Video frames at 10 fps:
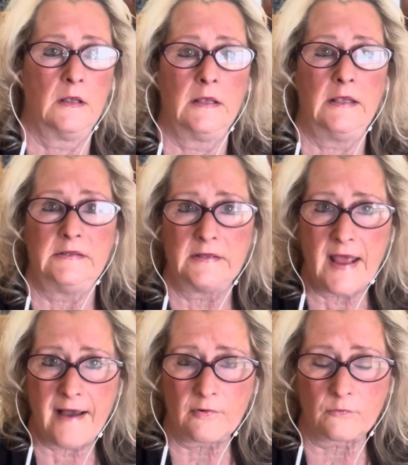He did
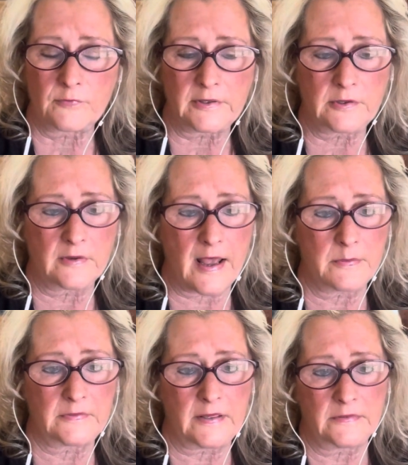have a really good
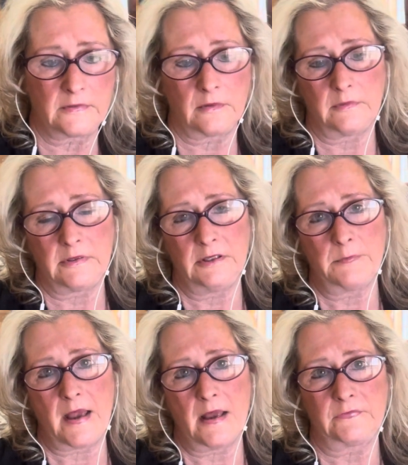appetite though, and he
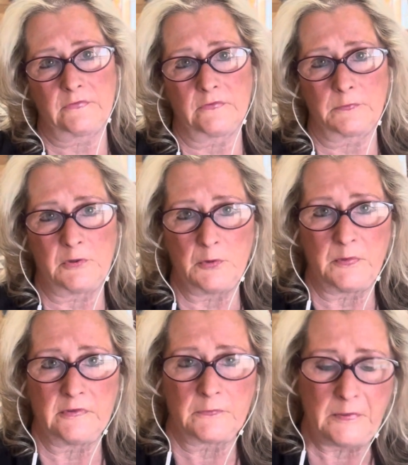passed his poop
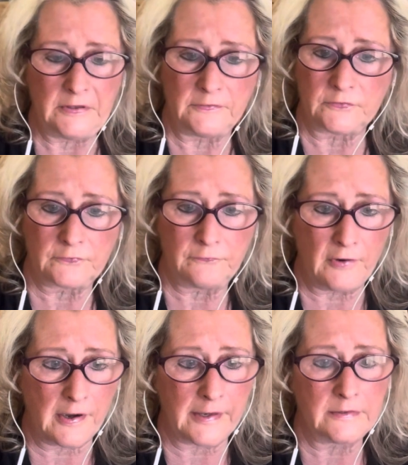and his pee just
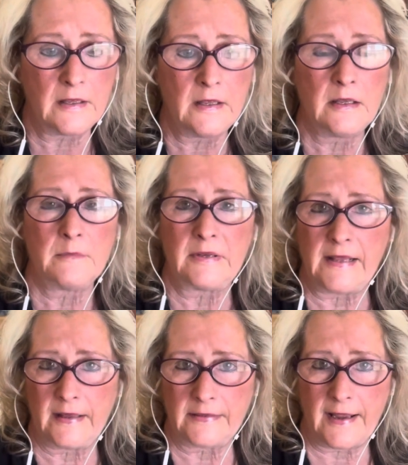fine, but he
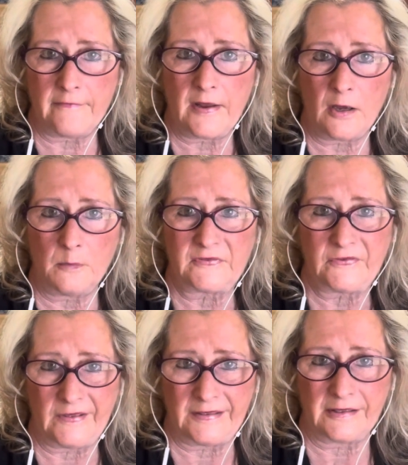had to have help
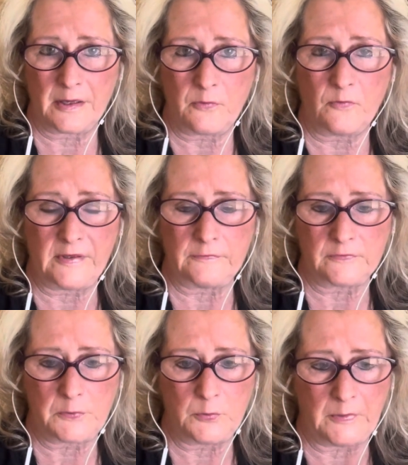standing up when he was
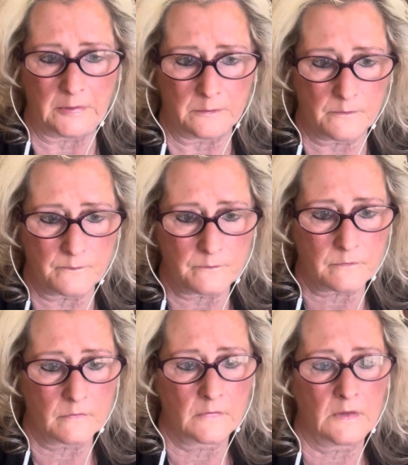pooping.
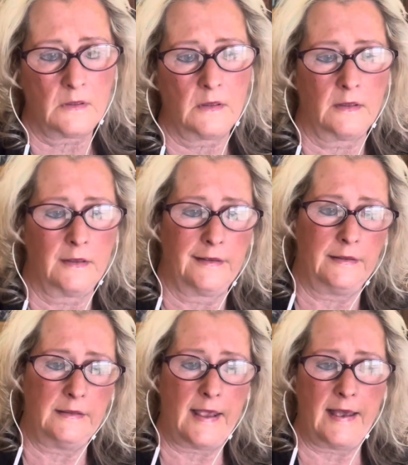
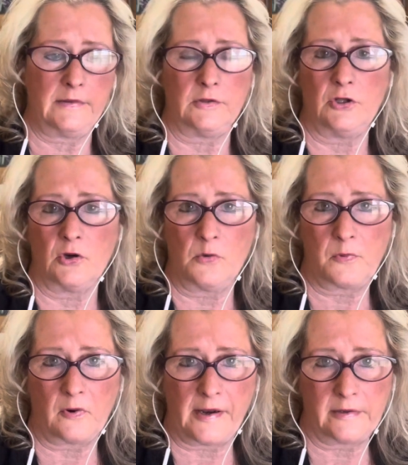He had no
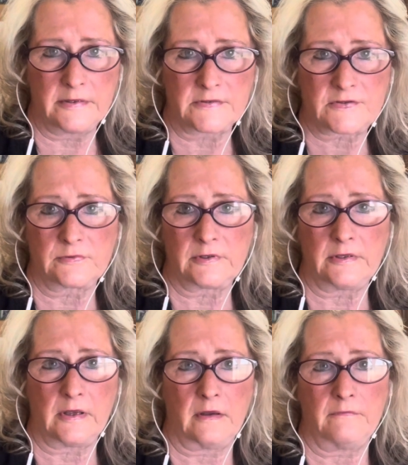prior
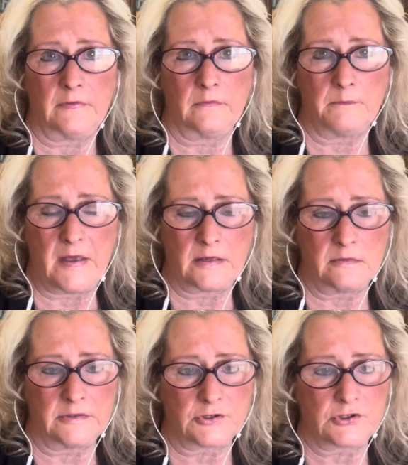history of medical
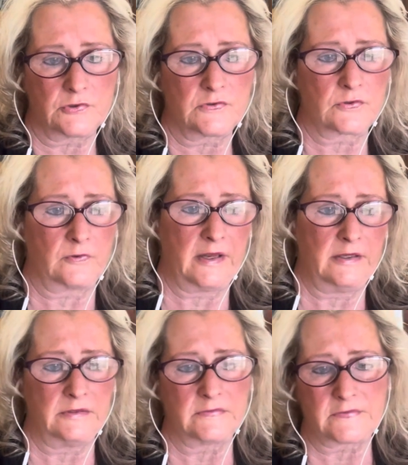issues or
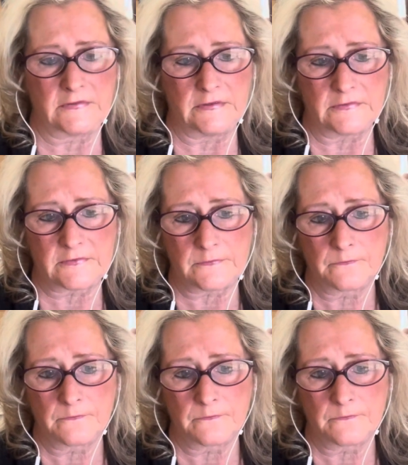any disease.